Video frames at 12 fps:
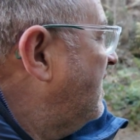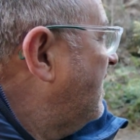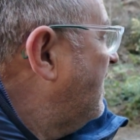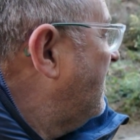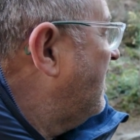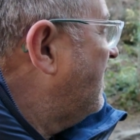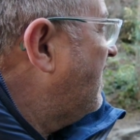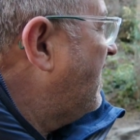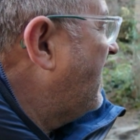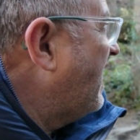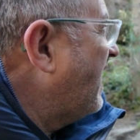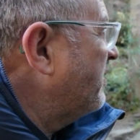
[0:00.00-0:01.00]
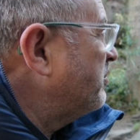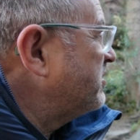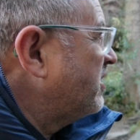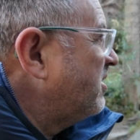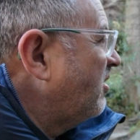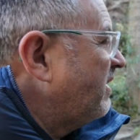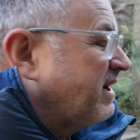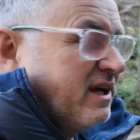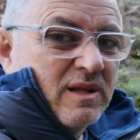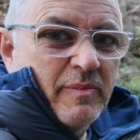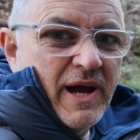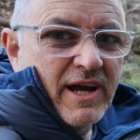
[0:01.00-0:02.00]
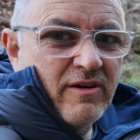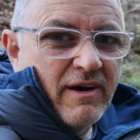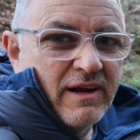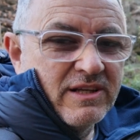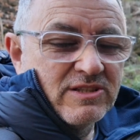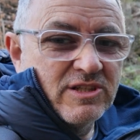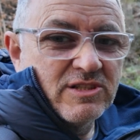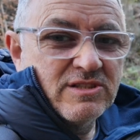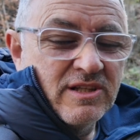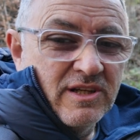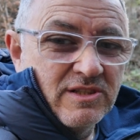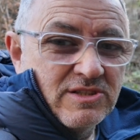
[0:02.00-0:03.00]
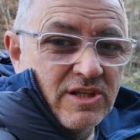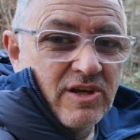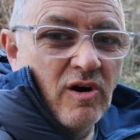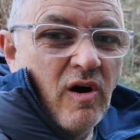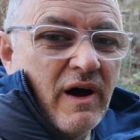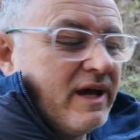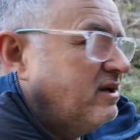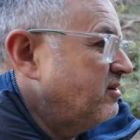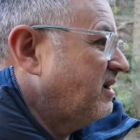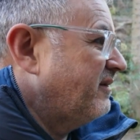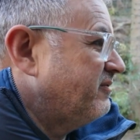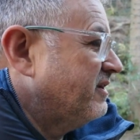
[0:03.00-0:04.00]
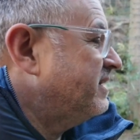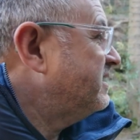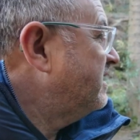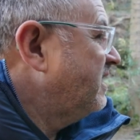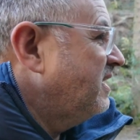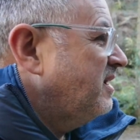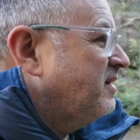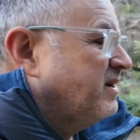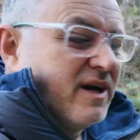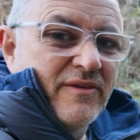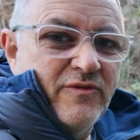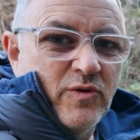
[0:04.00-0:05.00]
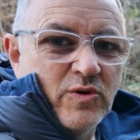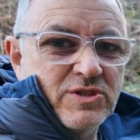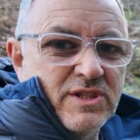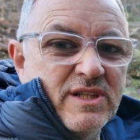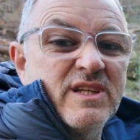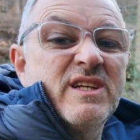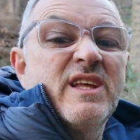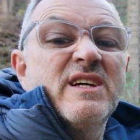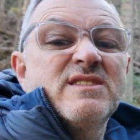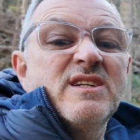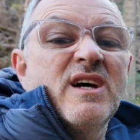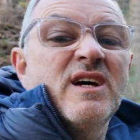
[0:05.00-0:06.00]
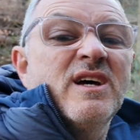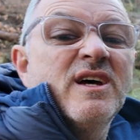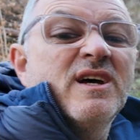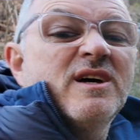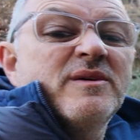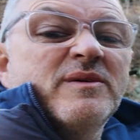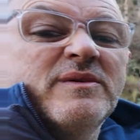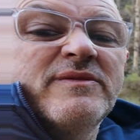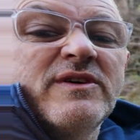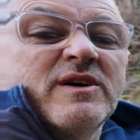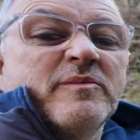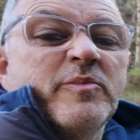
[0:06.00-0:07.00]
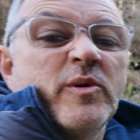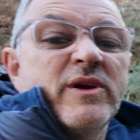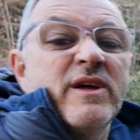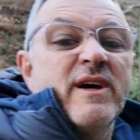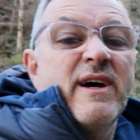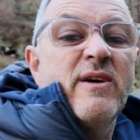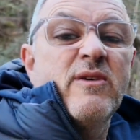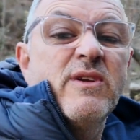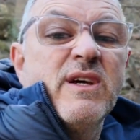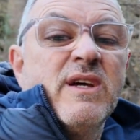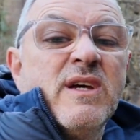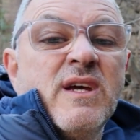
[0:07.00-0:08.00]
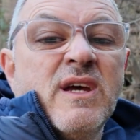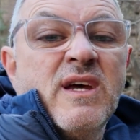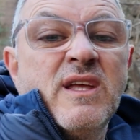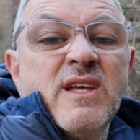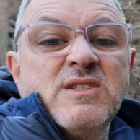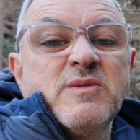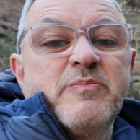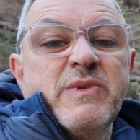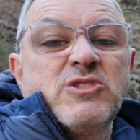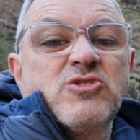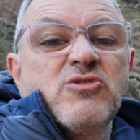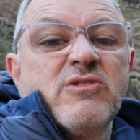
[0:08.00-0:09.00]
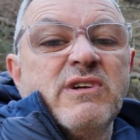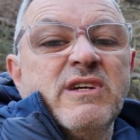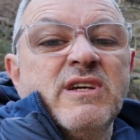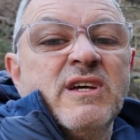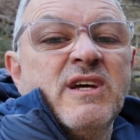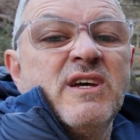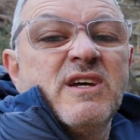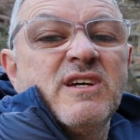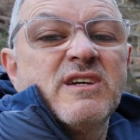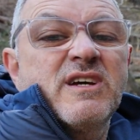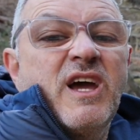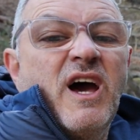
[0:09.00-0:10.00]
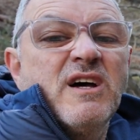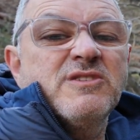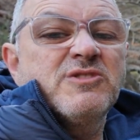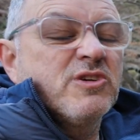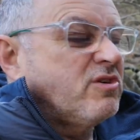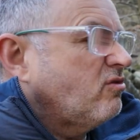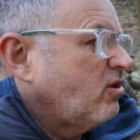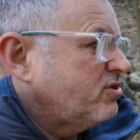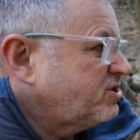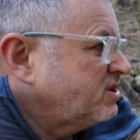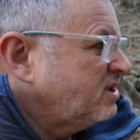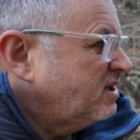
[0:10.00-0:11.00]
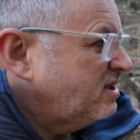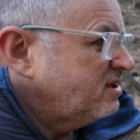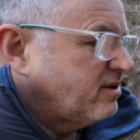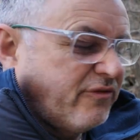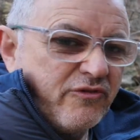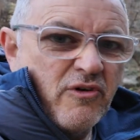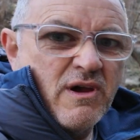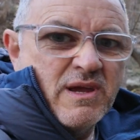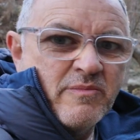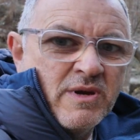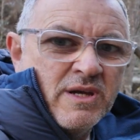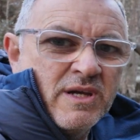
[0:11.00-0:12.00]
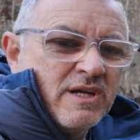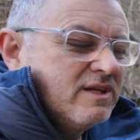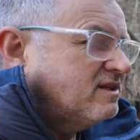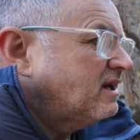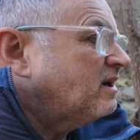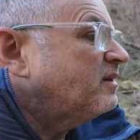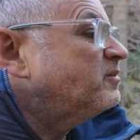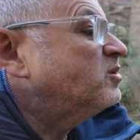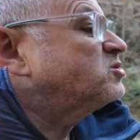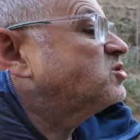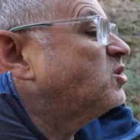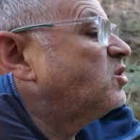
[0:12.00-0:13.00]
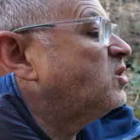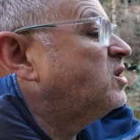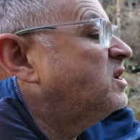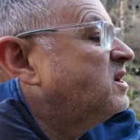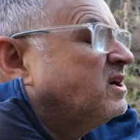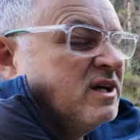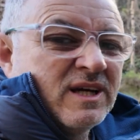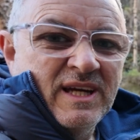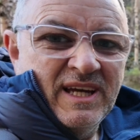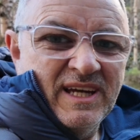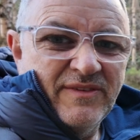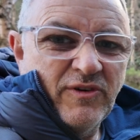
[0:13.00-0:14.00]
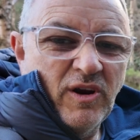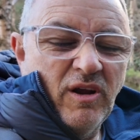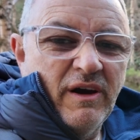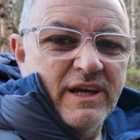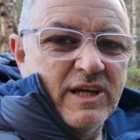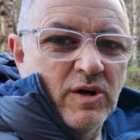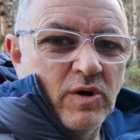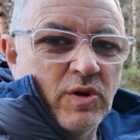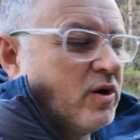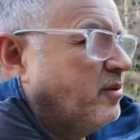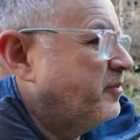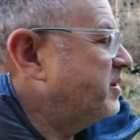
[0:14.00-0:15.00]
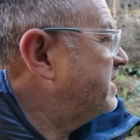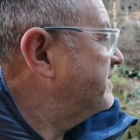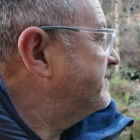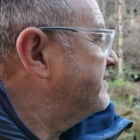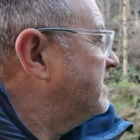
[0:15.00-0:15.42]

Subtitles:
And with the light in the background, it just, to the eye, looked lovely. Unfortunately, there's, I can point it out on here, there's this tree that cuts across the frame. Now, I'm not sure if I like it or not, but